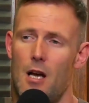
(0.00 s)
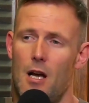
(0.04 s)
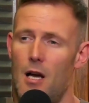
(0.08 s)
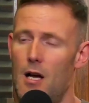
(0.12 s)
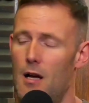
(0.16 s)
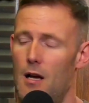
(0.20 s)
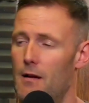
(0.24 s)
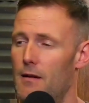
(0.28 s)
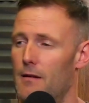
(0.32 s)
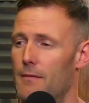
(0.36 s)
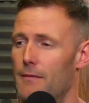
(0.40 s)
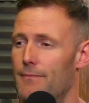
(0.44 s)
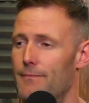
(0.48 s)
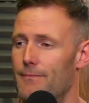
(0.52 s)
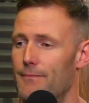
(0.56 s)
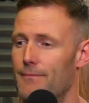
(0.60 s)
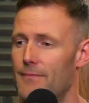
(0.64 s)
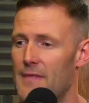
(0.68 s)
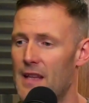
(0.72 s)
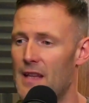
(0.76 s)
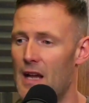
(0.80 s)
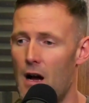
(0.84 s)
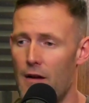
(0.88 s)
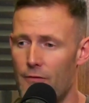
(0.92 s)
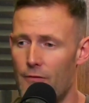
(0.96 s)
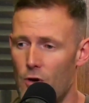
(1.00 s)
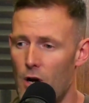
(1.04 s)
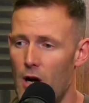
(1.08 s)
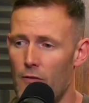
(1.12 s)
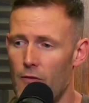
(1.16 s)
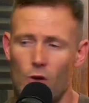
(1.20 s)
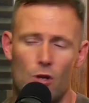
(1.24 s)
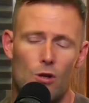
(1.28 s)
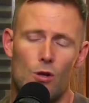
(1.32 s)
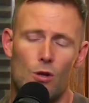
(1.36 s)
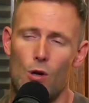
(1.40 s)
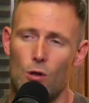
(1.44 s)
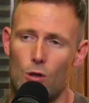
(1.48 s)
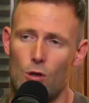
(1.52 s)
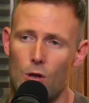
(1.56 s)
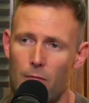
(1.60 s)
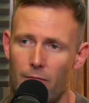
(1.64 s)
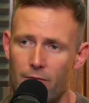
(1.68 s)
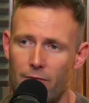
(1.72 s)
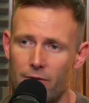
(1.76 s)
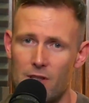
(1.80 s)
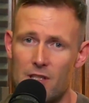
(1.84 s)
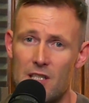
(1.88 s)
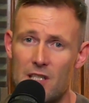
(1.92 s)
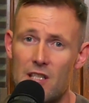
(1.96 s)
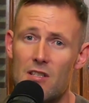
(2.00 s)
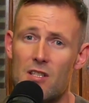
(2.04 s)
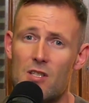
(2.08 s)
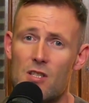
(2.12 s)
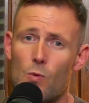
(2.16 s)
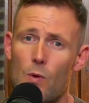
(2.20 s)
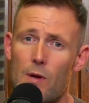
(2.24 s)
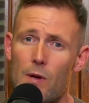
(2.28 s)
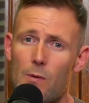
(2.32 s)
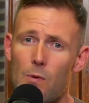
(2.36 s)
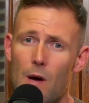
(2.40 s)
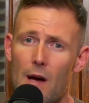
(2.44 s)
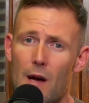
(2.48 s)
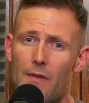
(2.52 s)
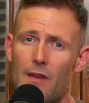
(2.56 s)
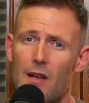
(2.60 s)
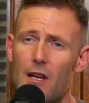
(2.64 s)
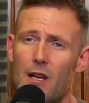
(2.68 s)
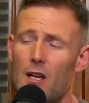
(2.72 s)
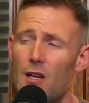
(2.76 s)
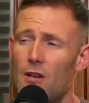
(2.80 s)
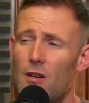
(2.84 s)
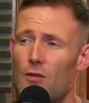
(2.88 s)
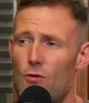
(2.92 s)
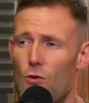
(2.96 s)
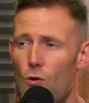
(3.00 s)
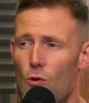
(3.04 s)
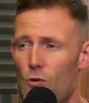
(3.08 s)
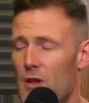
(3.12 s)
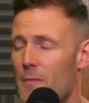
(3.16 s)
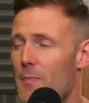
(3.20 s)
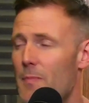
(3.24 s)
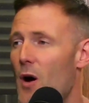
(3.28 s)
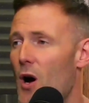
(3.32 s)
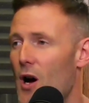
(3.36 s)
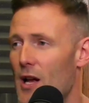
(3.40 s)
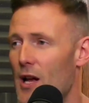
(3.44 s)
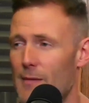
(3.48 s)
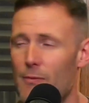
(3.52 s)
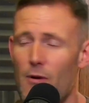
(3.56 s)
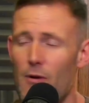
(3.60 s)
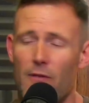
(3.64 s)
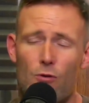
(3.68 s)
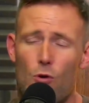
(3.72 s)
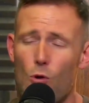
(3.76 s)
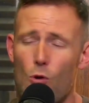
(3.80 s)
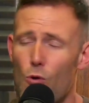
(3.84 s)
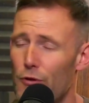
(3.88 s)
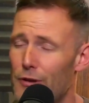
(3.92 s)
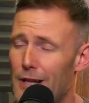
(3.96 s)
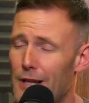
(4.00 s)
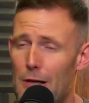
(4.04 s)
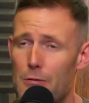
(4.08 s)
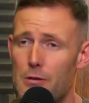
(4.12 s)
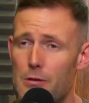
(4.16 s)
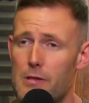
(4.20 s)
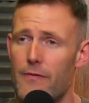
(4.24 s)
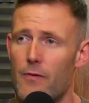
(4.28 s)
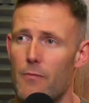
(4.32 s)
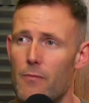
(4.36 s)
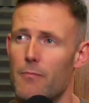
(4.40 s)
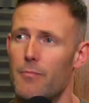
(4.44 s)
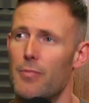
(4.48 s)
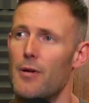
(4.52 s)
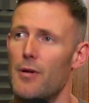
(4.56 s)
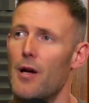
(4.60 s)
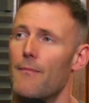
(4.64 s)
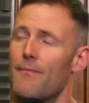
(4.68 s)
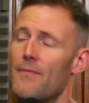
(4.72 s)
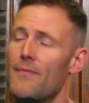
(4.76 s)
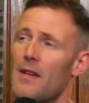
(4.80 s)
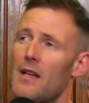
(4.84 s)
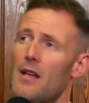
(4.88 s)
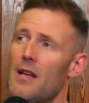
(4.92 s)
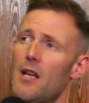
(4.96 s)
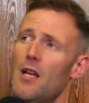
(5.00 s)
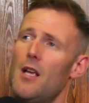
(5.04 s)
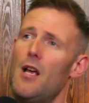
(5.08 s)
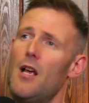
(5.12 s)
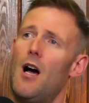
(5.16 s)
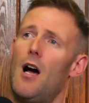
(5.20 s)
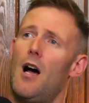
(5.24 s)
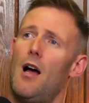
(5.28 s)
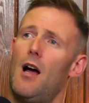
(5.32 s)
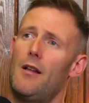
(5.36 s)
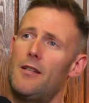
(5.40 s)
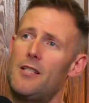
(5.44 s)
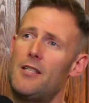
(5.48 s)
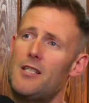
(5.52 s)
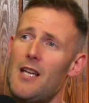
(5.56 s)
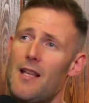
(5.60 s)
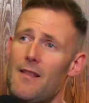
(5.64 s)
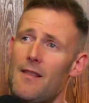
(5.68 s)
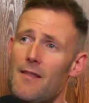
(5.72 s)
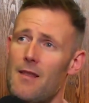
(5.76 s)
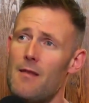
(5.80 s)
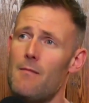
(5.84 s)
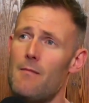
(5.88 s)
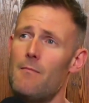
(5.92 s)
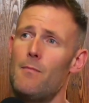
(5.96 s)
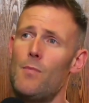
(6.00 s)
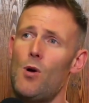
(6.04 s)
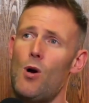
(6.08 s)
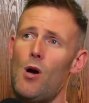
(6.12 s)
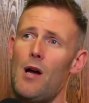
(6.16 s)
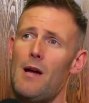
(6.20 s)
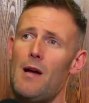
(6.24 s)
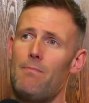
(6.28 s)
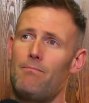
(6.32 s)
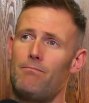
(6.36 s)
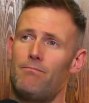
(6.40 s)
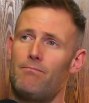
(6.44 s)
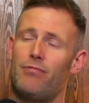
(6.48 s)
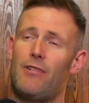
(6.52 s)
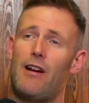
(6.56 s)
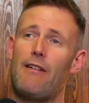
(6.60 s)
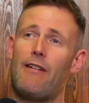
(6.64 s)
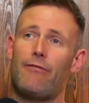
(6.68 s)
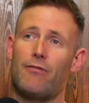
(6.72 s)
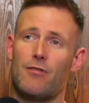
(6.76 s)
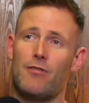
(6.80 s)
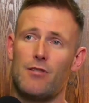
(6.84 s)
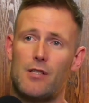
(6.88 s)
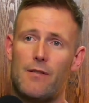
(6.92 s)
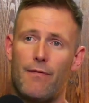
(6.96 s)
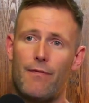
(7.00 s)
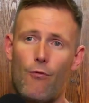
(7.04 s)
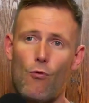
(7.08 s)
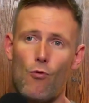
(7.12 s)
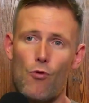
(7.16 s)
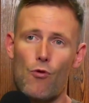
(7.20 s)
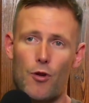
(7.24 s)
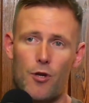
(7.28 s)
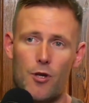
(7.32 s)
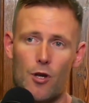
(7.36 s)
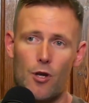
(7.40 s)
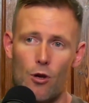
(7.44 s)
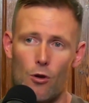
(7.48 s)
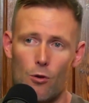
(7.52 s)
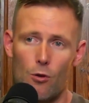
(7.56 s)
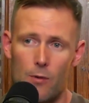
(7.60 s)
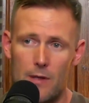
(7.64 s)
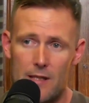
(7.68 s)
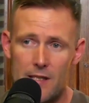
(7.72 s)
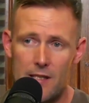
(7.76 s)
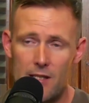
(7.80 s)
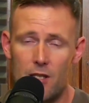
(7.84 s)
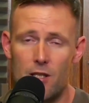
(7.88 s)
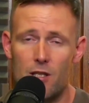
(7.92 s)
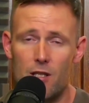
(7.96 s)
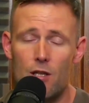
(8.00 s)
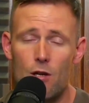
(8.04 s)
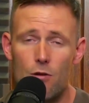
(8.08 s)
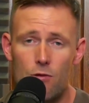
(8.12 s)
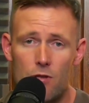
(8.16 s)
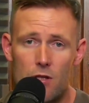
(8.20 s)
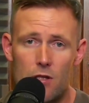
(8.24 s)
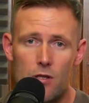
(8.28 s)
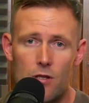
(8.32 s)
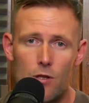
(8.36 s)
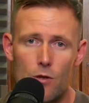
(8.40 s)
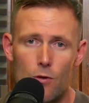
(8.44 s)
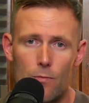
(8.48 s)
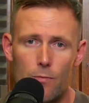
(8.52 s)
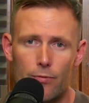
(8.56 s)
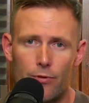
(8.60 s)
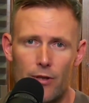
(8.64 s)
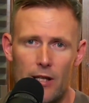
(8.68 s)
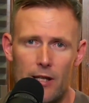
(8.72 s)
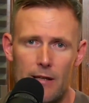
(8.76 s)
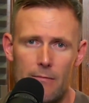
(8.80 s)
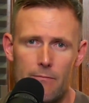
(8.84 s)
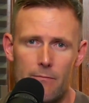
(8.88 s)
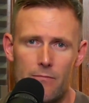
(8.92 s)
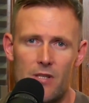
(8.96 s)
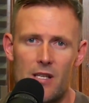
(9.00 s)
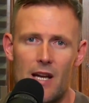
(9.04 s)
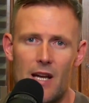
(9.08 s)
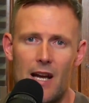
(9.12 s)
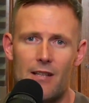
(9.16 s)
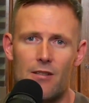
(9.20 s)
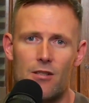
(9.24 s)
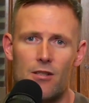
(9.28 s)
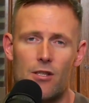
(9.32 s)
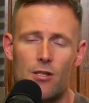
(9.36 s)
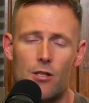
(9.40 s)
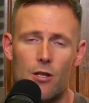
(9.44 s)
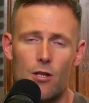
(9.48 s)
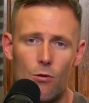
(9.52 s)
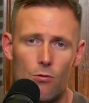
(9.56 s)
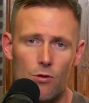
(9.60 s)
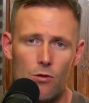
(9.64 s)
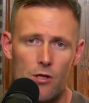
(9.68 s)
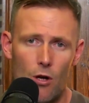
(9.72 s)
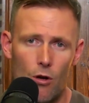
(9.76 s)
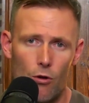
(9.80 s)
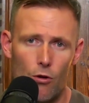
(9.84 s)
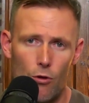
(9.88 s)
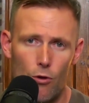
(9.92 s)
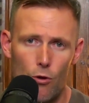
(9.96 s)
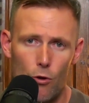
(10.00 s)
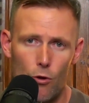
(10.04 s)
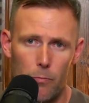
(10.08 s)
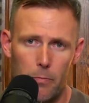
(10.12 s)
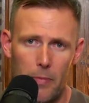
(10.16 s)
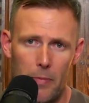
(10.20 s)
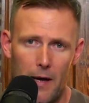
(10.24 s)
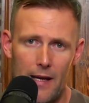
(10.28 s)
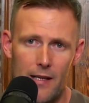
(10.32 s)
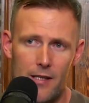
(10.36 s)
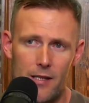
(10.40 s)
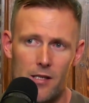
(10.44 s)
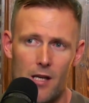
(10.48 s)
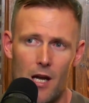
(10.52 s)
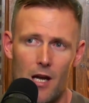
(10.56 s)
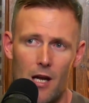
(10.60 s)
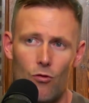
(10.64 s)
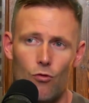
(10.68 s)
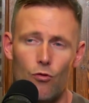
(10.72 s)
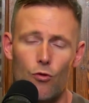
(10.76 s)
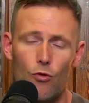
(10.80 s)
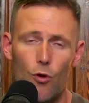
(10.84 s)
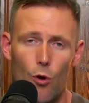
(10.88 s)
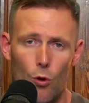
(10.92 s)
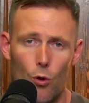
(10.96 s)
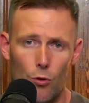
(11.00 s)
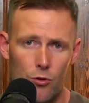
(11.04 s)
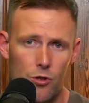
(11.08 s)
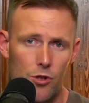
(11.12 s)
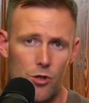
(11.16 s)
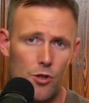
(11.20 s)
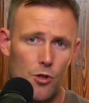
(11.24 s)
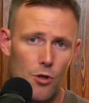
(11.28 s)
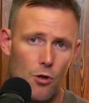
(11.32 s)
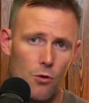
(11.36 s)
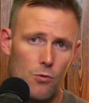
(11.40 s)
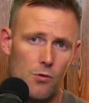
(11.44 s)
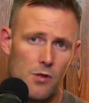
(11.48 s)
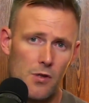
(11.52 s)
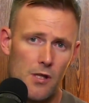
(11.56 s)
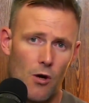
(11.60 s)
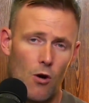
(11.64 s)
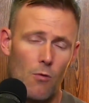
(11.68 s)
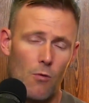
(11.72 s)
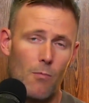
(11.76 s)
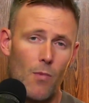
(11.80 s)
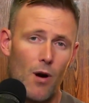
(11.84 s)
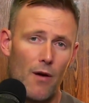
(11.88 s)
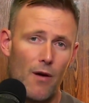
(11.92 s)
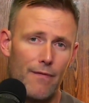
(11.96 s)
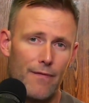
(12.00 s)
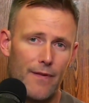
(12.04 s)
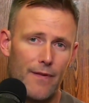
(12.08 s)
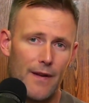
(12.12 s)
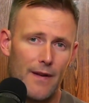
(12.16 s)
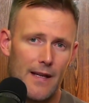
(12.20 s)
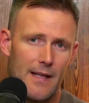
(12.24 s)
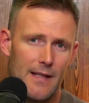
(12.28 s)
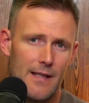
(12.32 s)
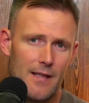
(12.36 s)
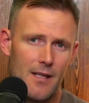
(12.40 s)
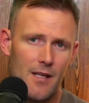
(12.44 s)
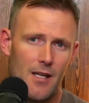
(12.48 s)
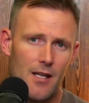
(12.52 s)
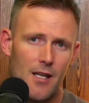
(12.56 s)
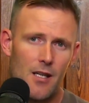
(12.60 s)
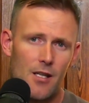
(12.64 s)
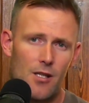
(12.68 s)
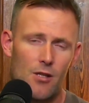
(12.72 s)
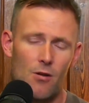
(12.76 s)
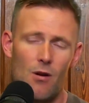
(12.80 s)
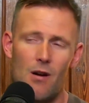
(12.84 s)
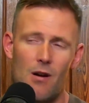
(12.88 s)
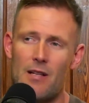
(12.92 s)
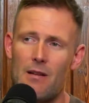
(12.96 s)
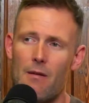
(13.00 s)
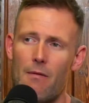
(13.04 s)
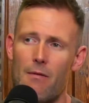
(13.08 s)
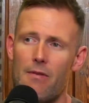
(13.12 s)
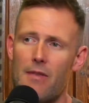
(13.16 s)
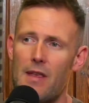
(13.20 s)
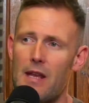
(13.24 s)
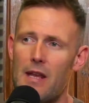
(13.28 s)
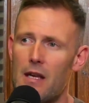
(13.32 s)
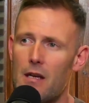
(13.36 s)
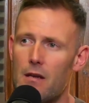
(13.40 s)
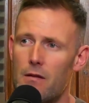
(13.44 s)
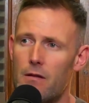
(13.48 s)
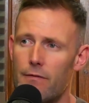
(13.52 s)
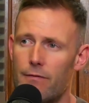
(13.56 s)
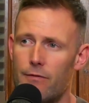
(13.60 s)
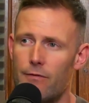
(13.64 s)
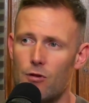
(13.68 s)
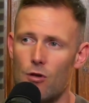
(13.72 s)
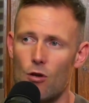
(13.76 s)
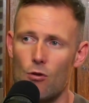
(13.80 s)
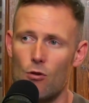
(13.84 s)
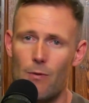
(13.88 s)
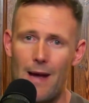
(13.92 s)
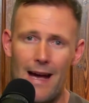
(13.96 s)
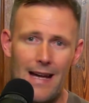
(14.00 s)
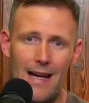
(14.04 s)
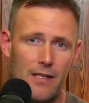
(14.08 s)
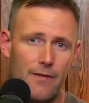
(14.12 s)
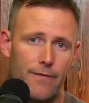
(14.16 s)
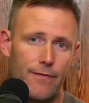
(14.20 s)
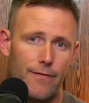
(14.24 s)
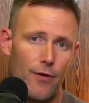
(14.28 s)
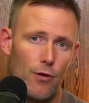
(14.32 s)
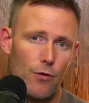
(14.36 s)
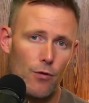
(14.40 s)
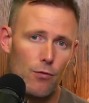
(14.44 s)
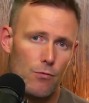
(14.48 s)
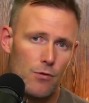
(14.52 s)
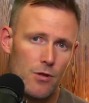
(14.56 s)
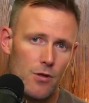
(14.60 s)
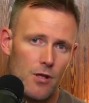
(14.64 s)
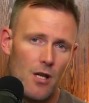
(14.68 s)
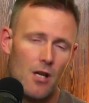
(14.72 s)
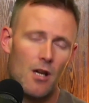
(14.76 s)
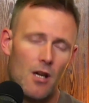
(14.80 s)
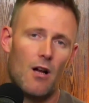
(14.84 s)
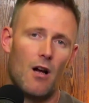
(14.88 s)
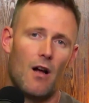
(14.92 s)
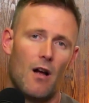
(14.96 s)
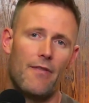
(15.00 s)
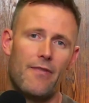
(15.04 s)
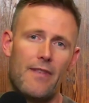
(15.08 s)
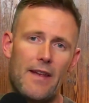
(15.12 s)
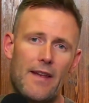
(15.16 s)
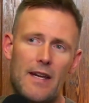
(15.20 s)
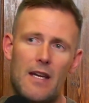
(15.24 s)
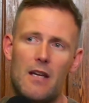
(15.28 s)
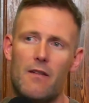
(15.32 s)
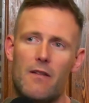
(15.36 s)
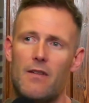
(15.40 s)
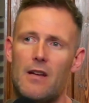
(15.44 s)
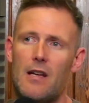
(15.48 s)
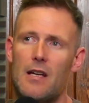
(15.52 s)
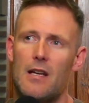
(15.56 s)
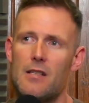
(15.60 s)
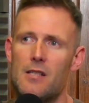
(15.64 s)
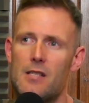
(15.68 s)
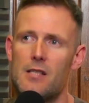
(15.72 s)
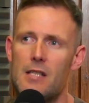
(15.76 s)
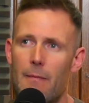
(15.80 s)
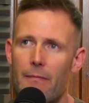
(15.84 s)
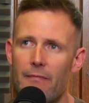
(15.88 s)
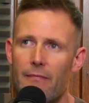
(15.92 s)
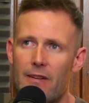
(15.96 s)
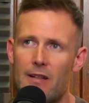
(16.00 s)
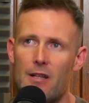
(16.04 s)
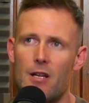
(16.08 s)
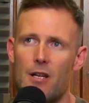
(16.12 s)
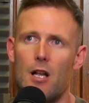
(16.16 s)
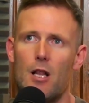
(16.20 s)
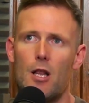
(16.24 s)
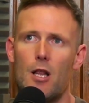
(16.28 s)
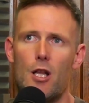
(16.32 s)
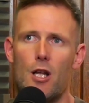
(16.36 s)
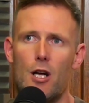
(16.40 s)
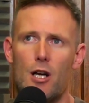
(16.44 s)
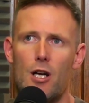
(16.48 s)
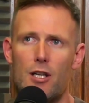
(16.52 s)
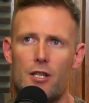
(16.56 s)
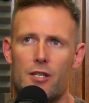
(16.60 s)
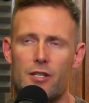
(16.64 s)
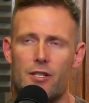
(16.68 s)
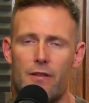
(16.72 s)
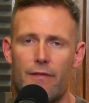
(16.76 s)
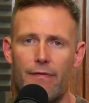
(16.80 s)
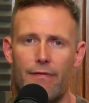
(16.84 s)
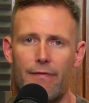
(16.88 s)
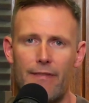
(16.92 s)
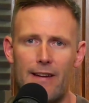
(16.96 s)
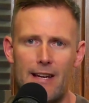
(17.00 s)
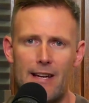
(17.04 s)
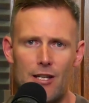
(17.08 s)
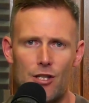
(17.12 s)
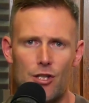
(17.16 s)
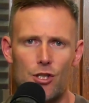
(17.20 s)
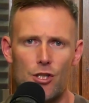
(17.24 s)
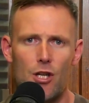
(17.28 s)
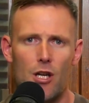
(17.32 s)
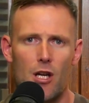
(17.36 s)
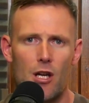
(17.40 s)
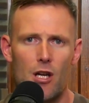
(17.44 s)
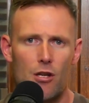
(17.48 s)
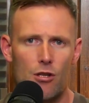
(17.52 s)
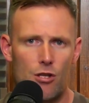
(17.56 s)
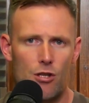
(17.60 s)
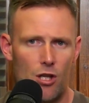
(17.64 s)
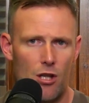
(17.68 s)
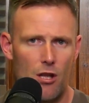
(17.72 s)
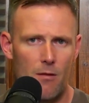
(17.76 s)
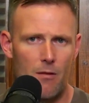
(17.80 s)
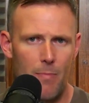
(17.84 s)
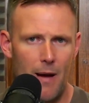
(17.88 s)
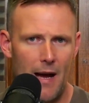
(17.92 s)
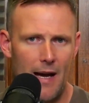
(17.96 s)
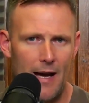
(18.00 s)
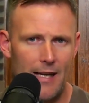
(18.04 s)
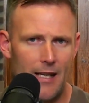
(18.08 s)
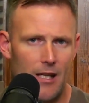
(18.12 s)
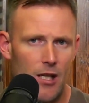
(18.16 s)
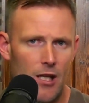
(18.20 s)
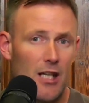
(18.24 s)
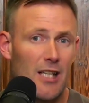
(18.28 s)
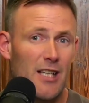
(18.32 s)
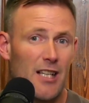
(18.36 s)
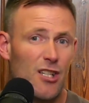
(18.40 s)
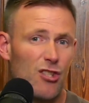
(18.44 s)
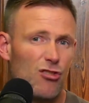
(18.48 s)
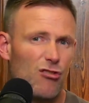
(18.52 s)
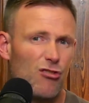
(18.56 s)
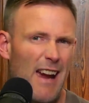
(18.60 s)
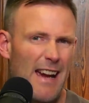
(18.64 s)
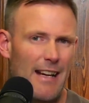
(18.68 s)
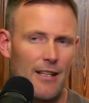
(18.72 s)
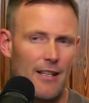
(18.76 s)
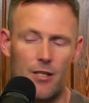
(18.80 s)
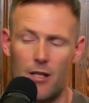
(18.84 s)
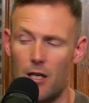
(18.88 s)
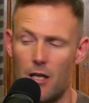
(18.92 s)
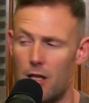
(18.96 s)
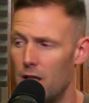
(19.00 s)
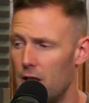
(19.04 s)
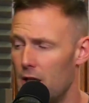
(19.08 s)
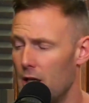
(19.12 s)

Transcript: I've got a lot of confidence in the squid one. Caught on a pineapple. I've caught on loads of them, but my preference for the goo is to use the Supremes and to use it on hook baits and not to use it on my feed. So I don't think of goo as food. I think of it as something that alerts the fish to the bait, like an attractor.